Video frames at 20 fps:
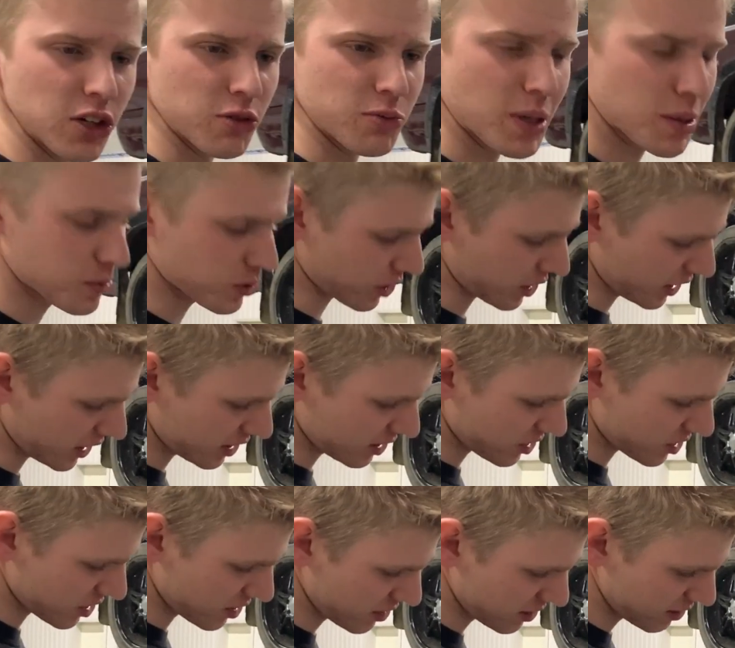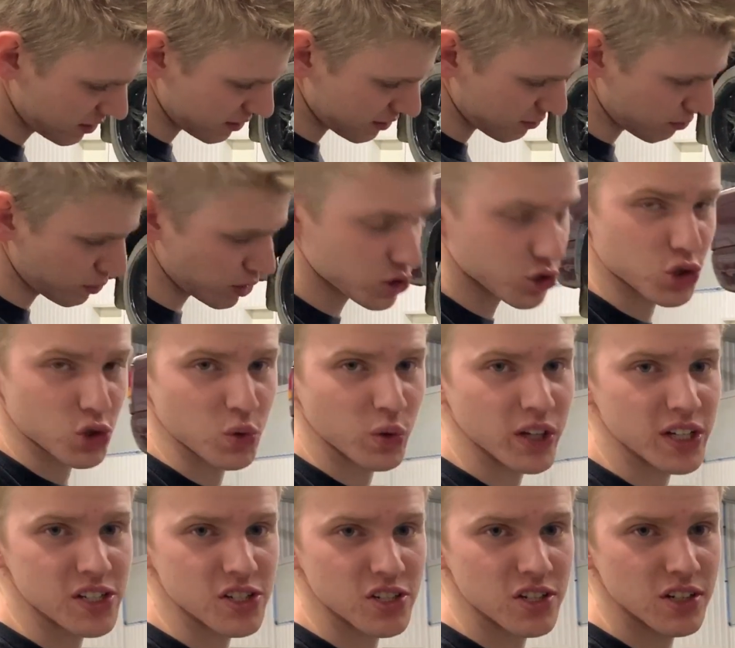Remember kids, measure
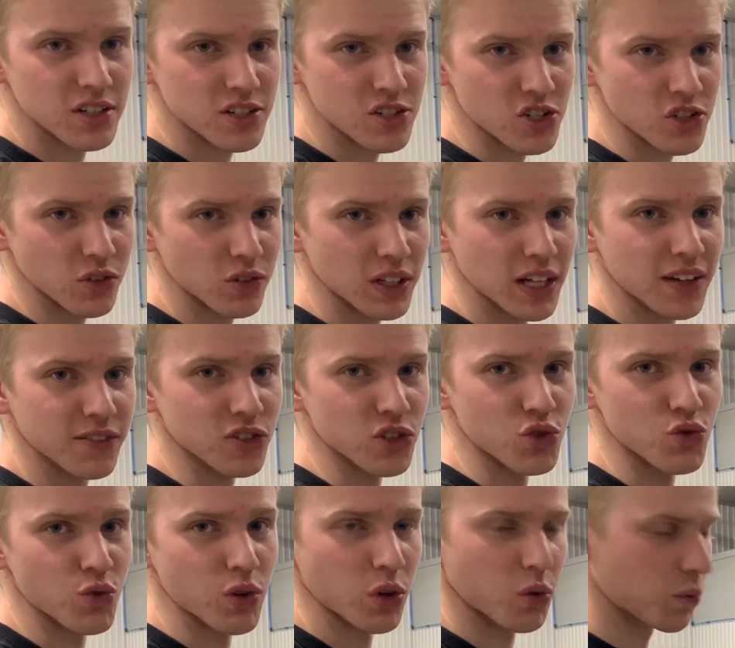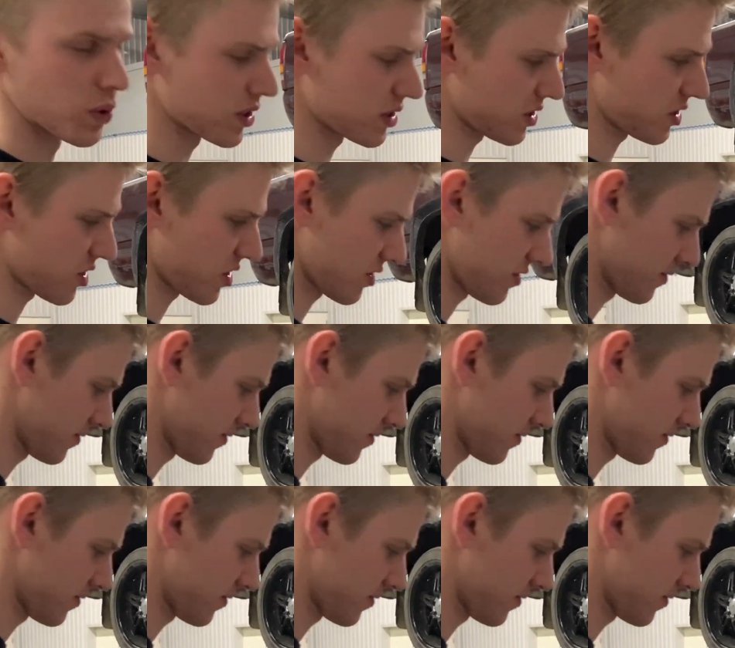twice, so you only have to drill once.